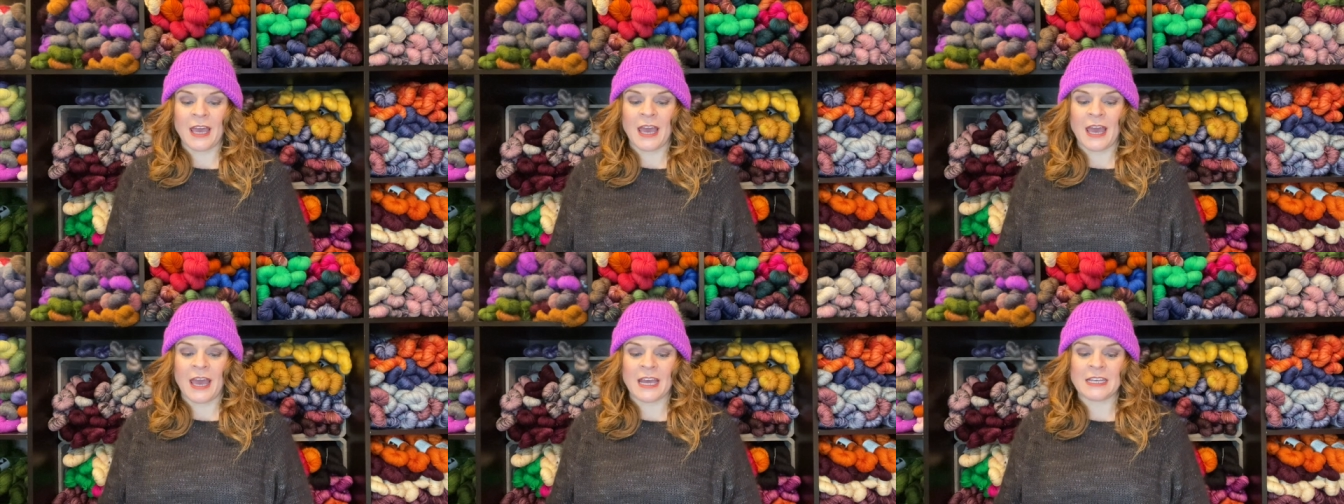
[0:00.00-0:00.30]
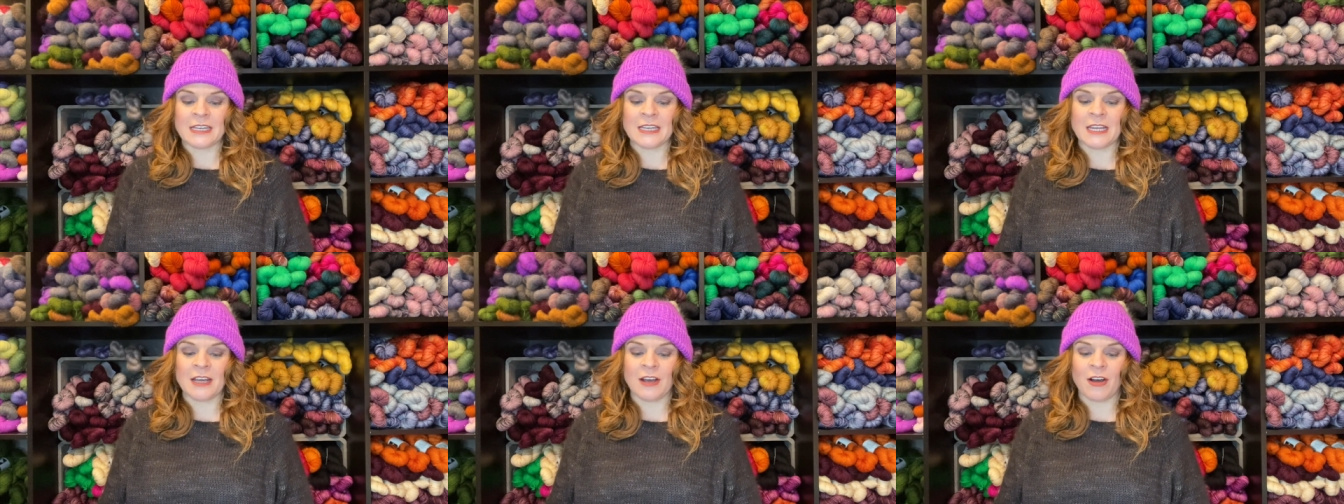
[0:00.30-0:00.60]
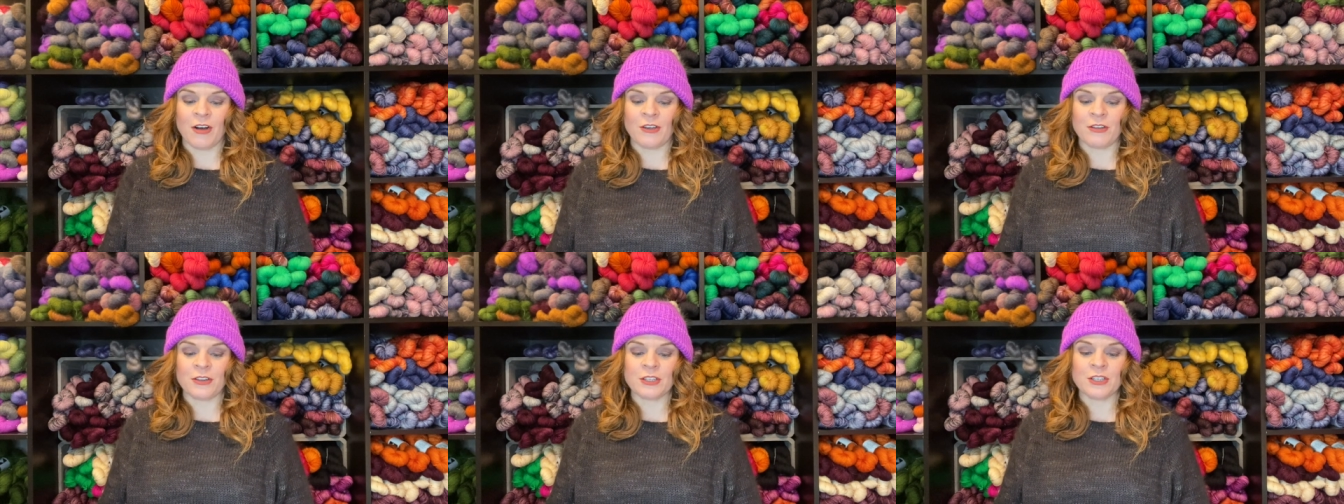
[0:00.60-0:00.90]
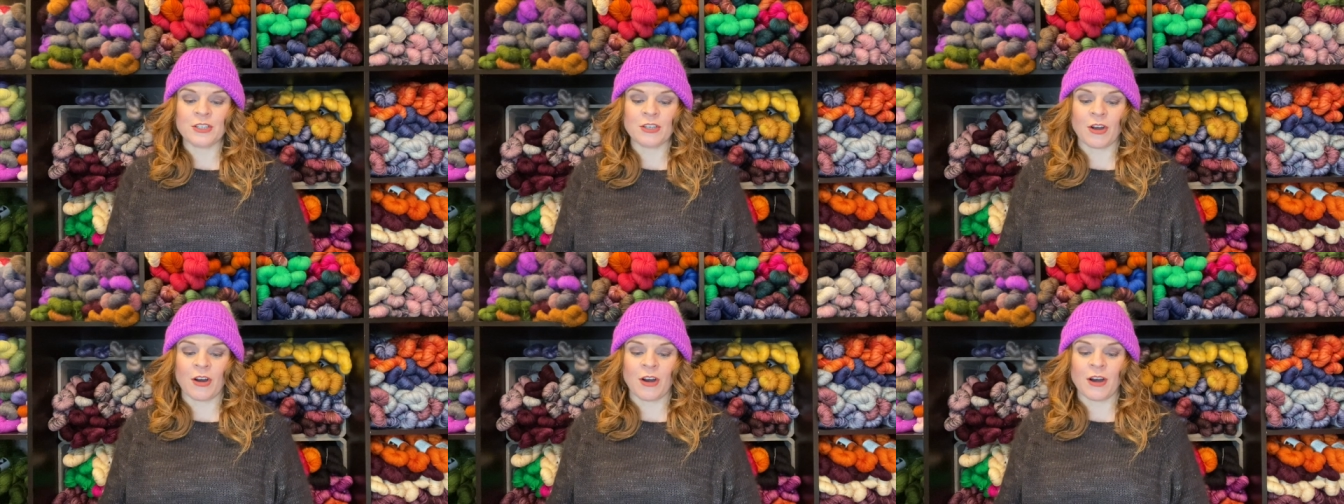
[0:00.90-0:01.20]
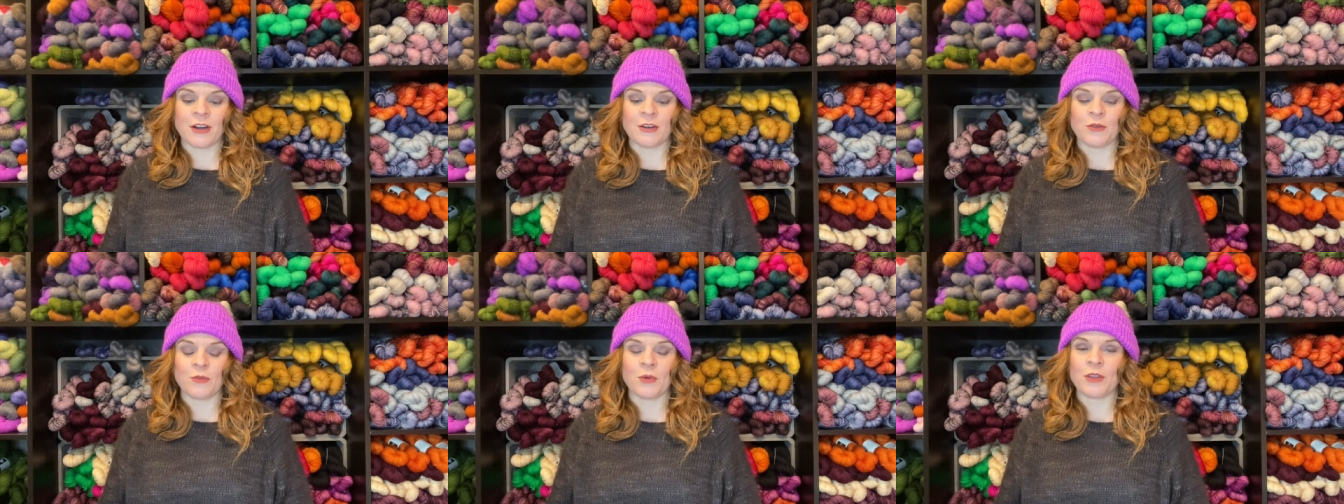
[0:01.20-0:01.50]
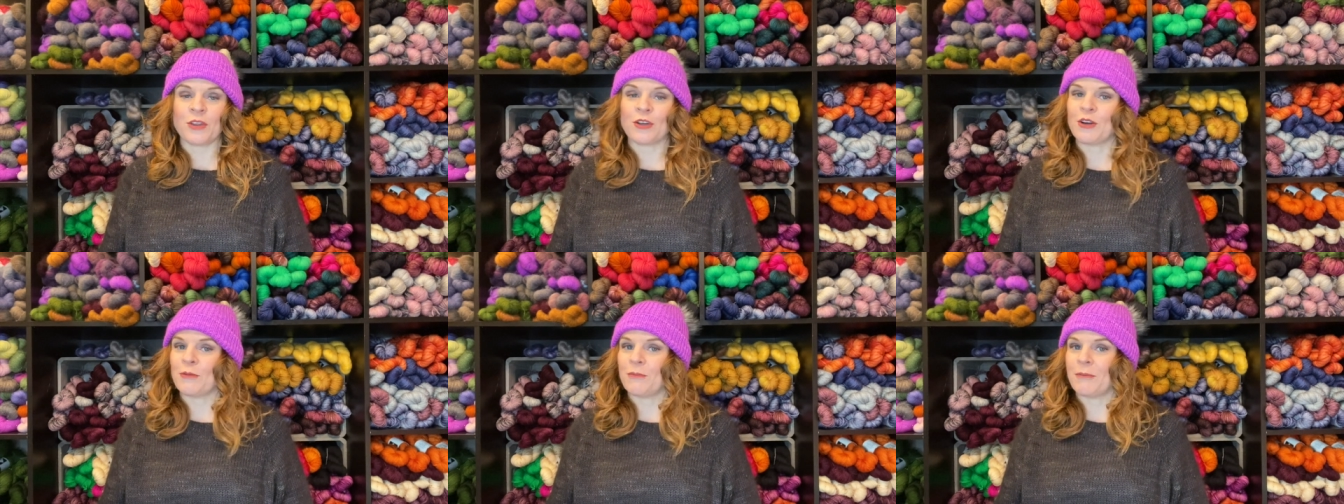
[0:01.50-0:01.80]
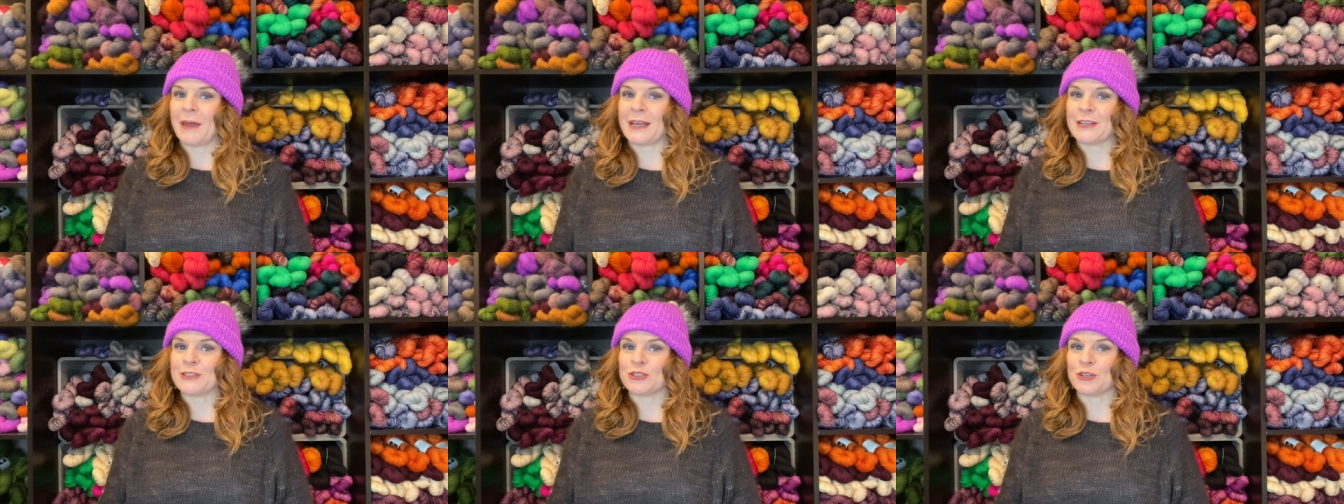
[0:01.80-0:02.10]
and knit all the yarn with her
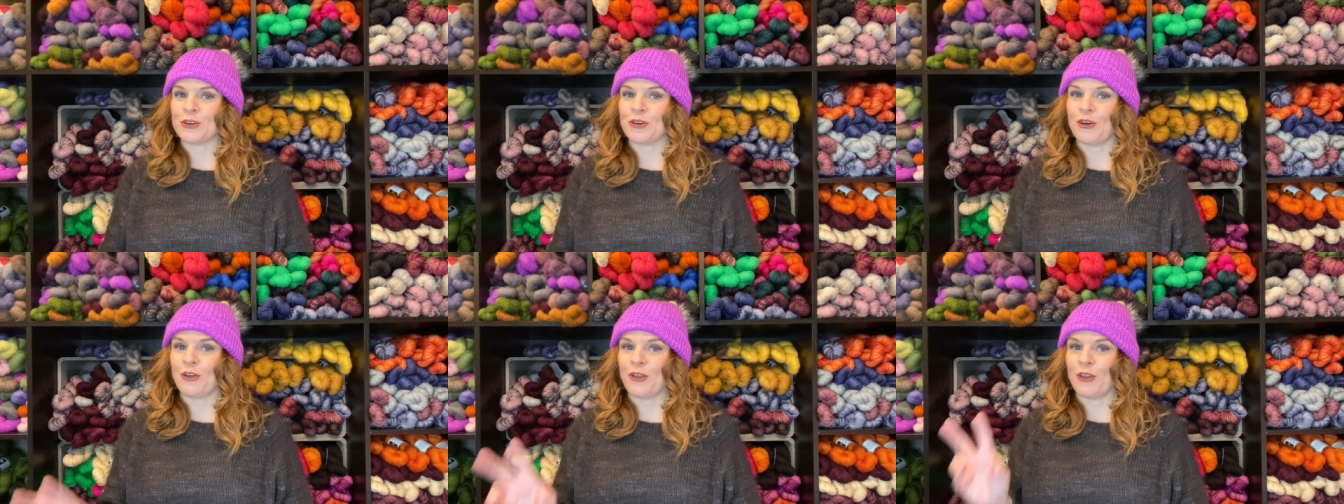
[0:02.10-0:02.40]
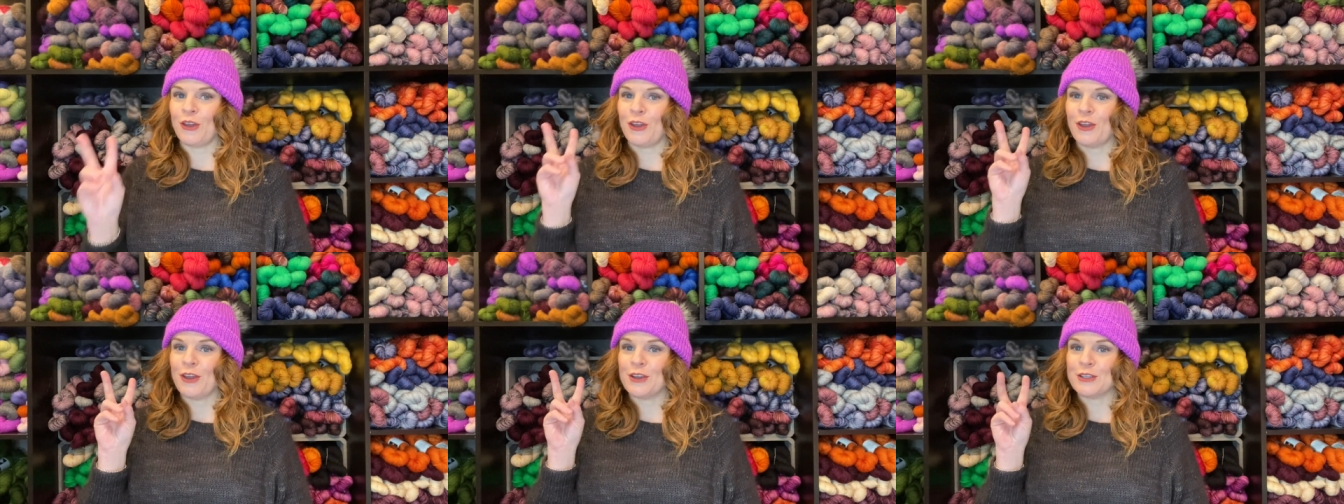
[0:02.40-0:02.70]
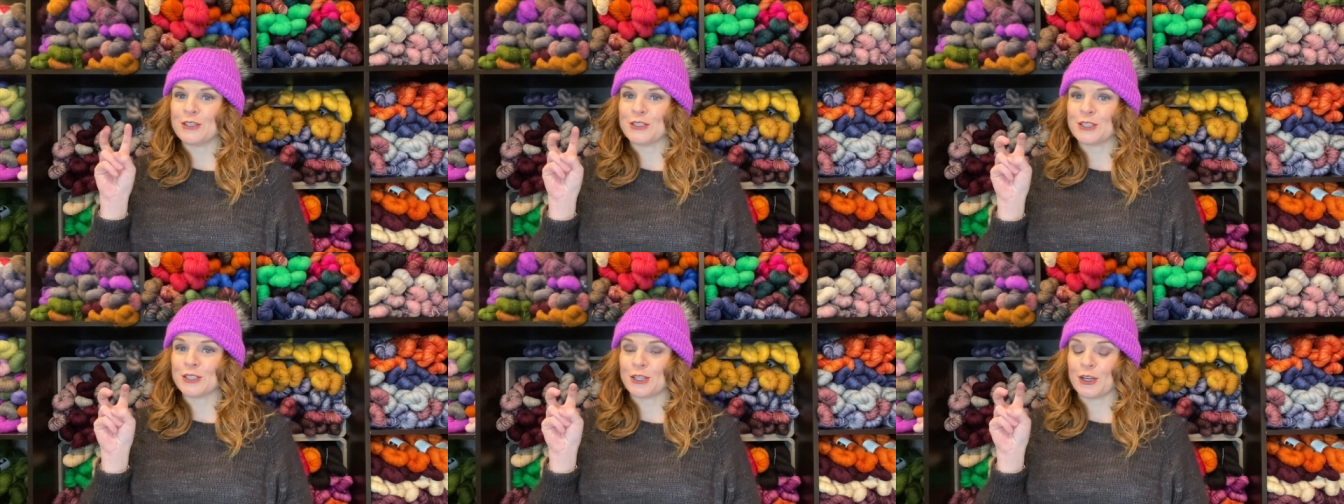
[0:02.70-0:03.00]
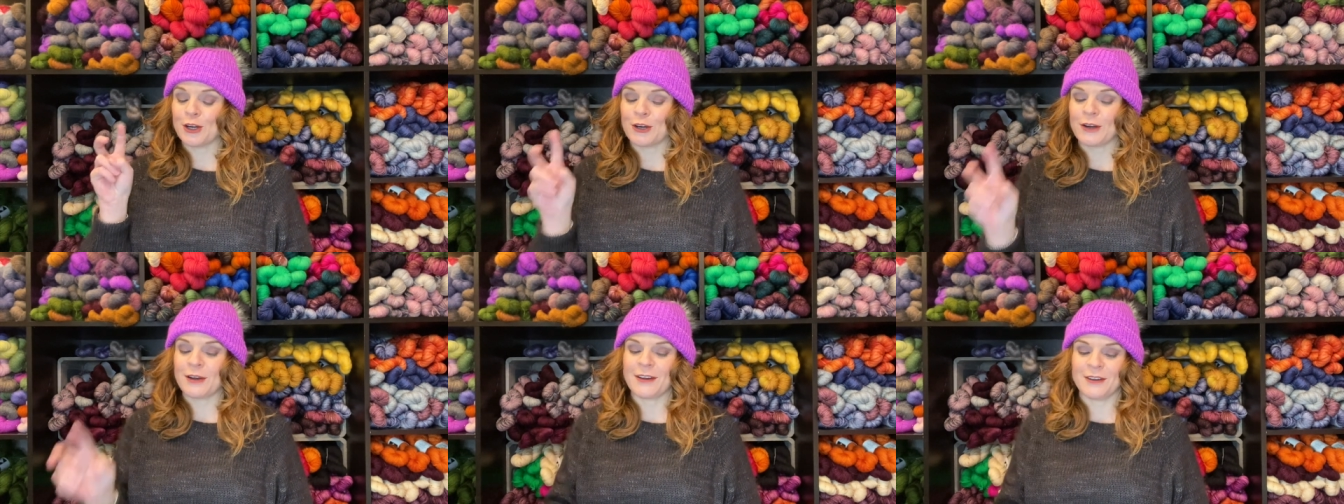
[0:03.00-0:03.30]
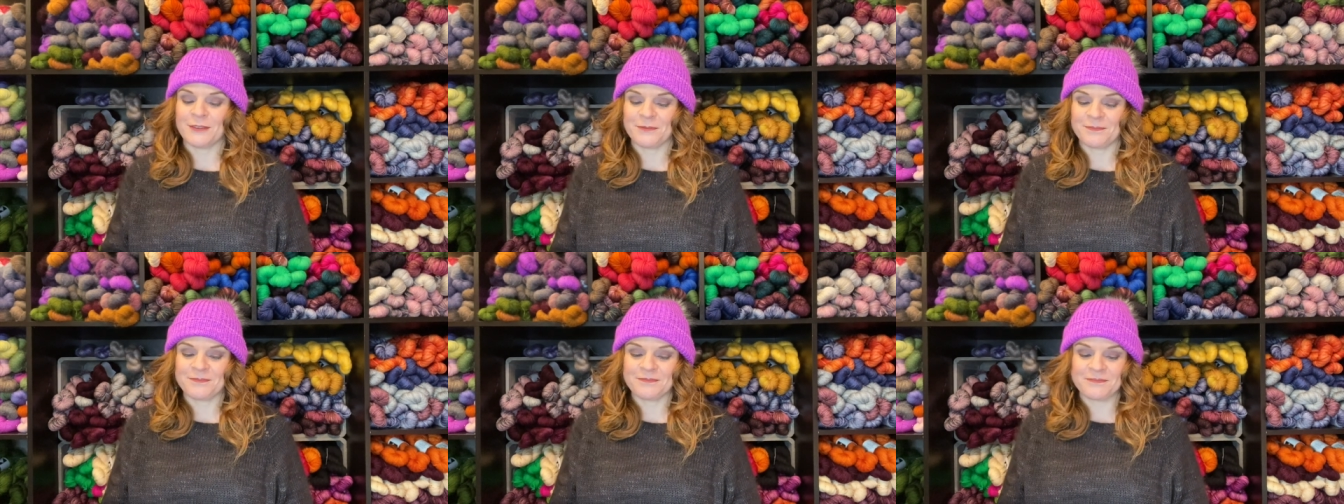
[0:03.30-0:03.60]
magical cirque.